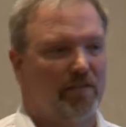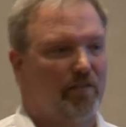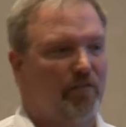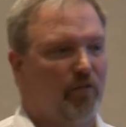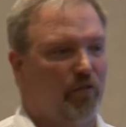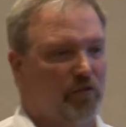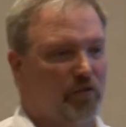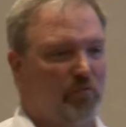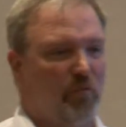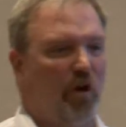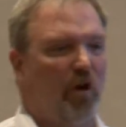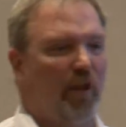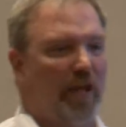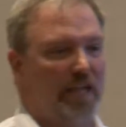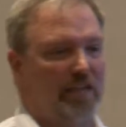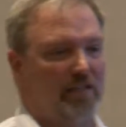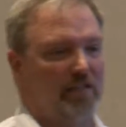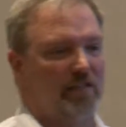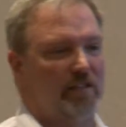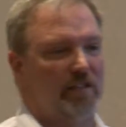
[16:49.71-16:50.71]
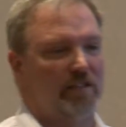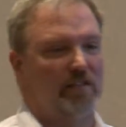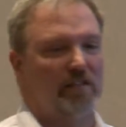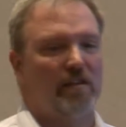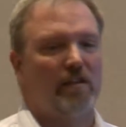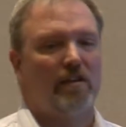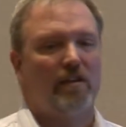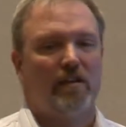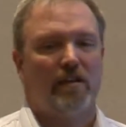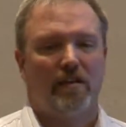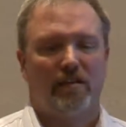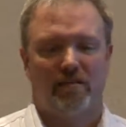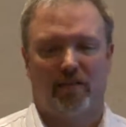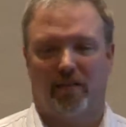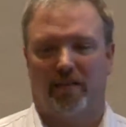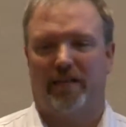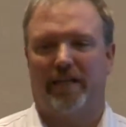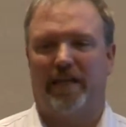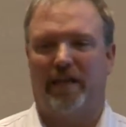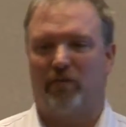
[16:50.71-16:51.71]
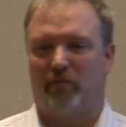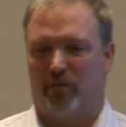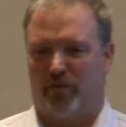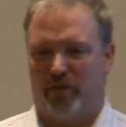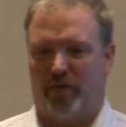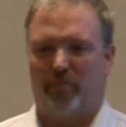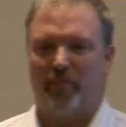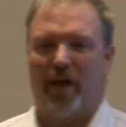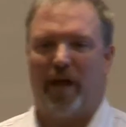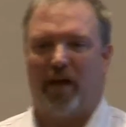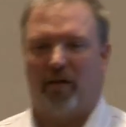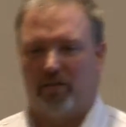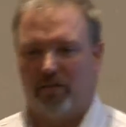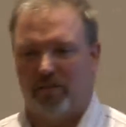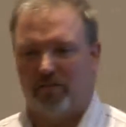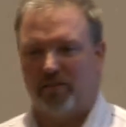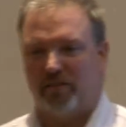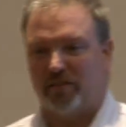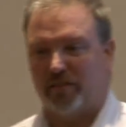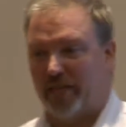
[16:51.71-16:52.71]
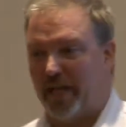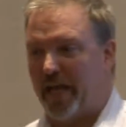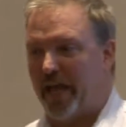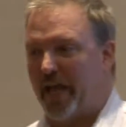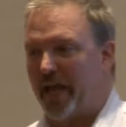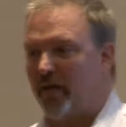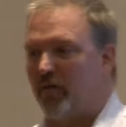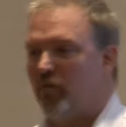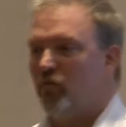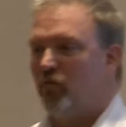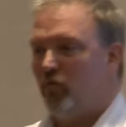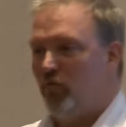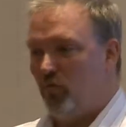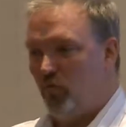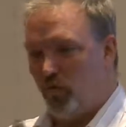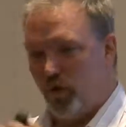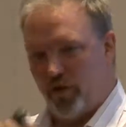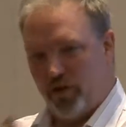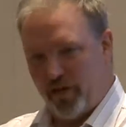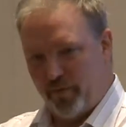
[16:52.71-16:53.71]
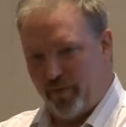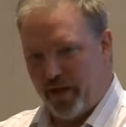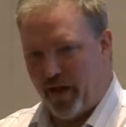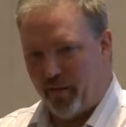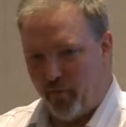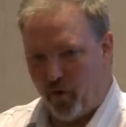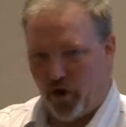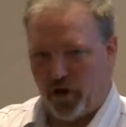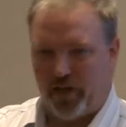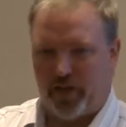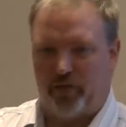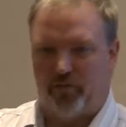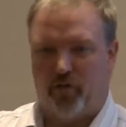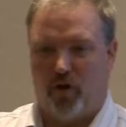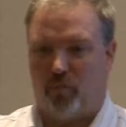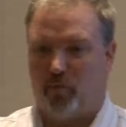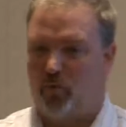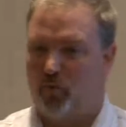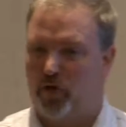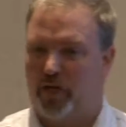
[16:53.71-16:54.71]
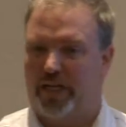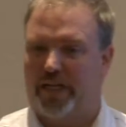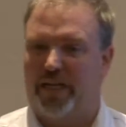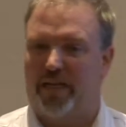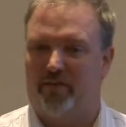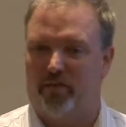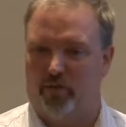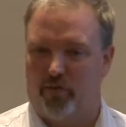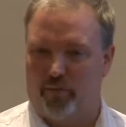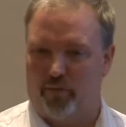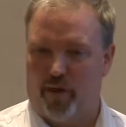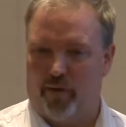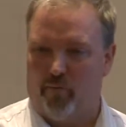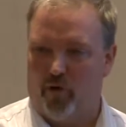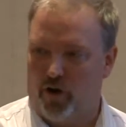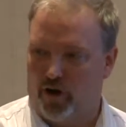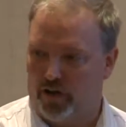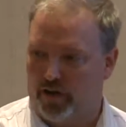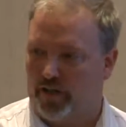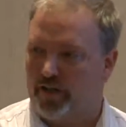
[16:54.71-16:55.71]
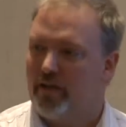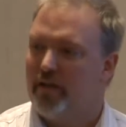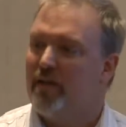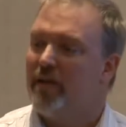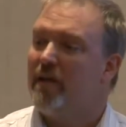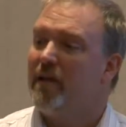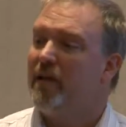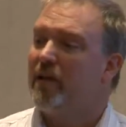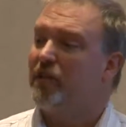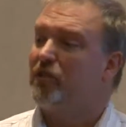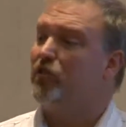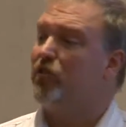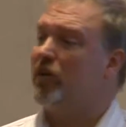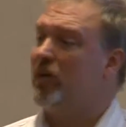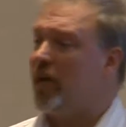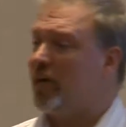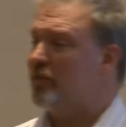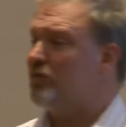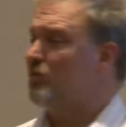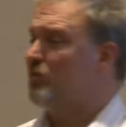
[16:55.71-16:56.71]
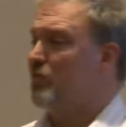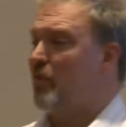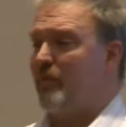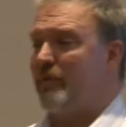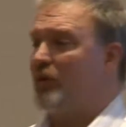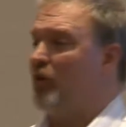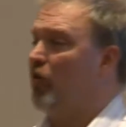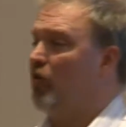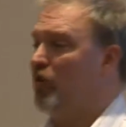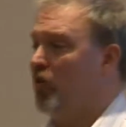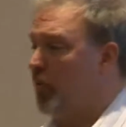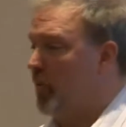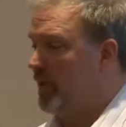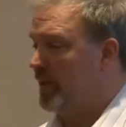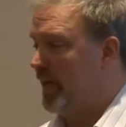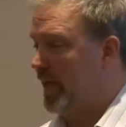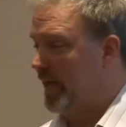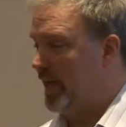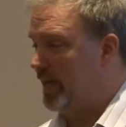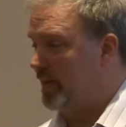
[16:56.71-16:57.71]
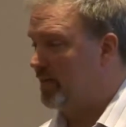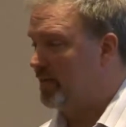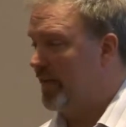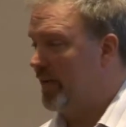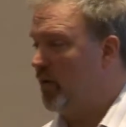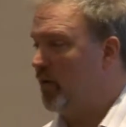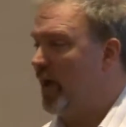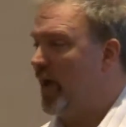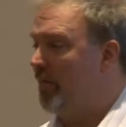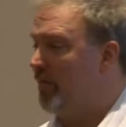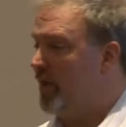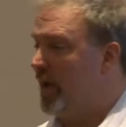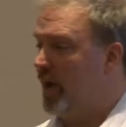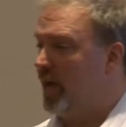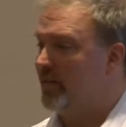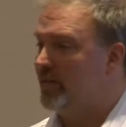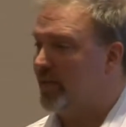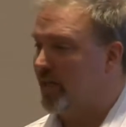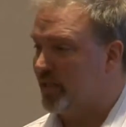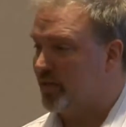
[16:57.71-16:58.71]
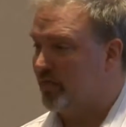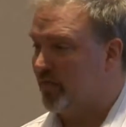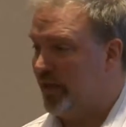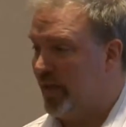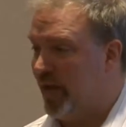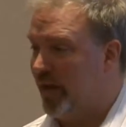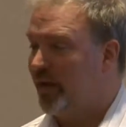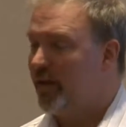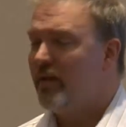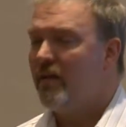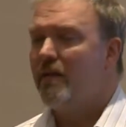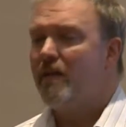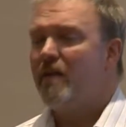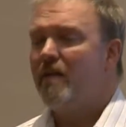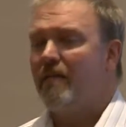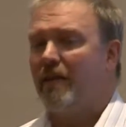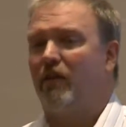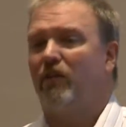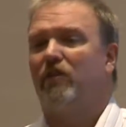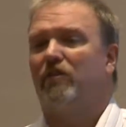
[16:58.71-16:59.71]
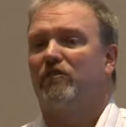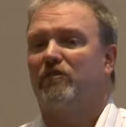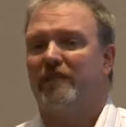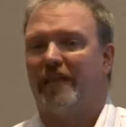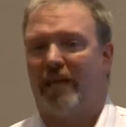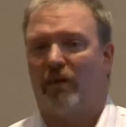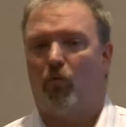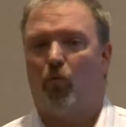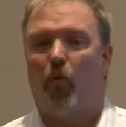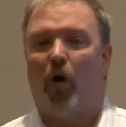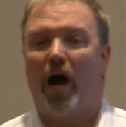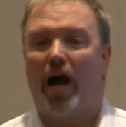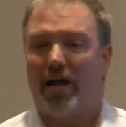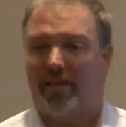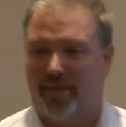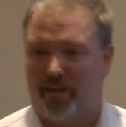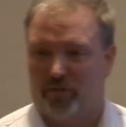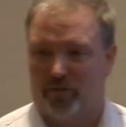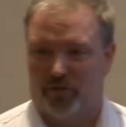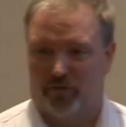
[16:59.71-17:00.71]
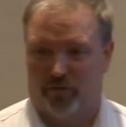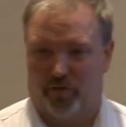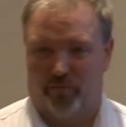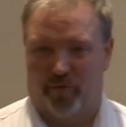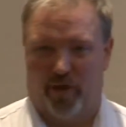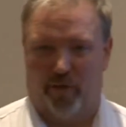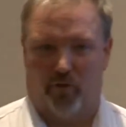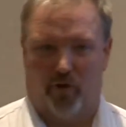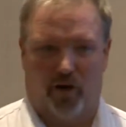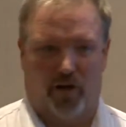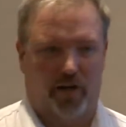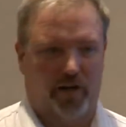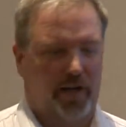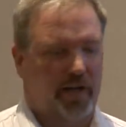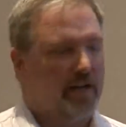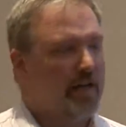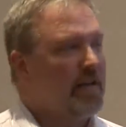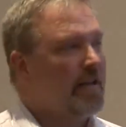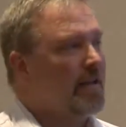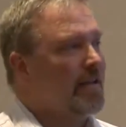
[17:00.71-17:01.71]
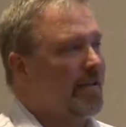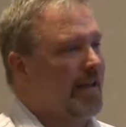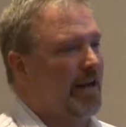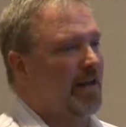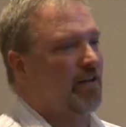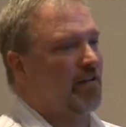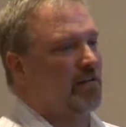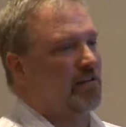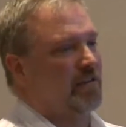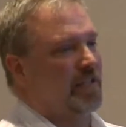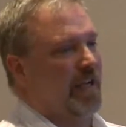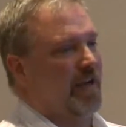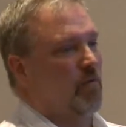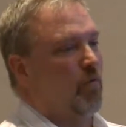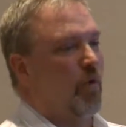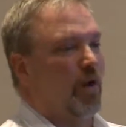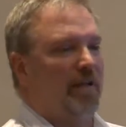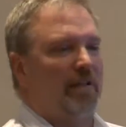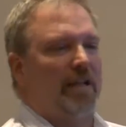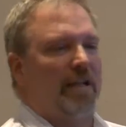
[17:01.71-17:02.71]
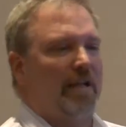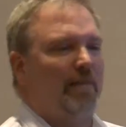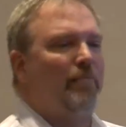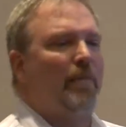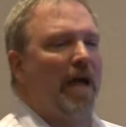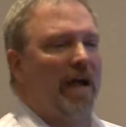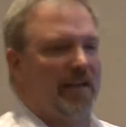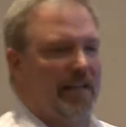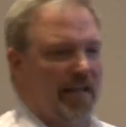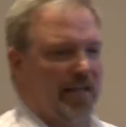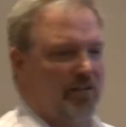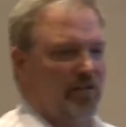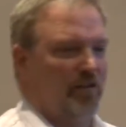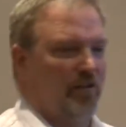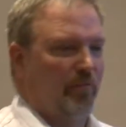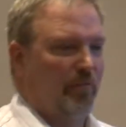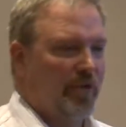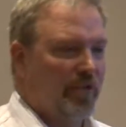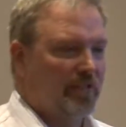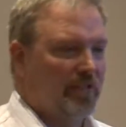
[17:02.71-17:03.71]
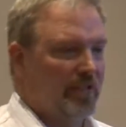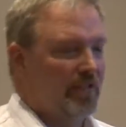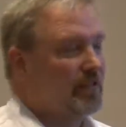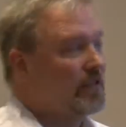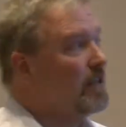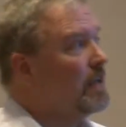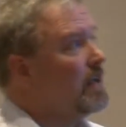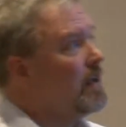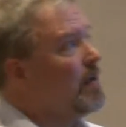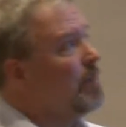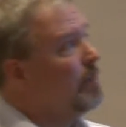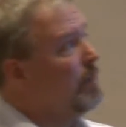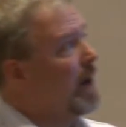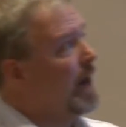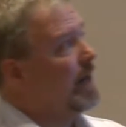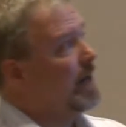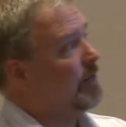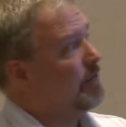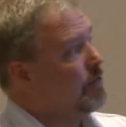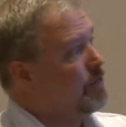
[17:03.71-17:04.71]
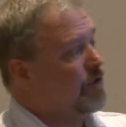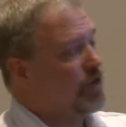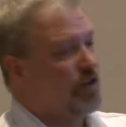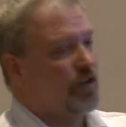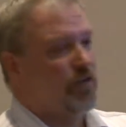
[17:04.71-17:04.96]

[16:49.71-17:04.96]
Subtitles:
for small agencies to lead with inbound, to say, we're an inbound marketing firm and we're going to give you inbound marketing. Because your customers probably don't know what that is. They don't have context for that. They don't understand why they would do inbound marketing. They don't understand what the impact has on their business. But if you can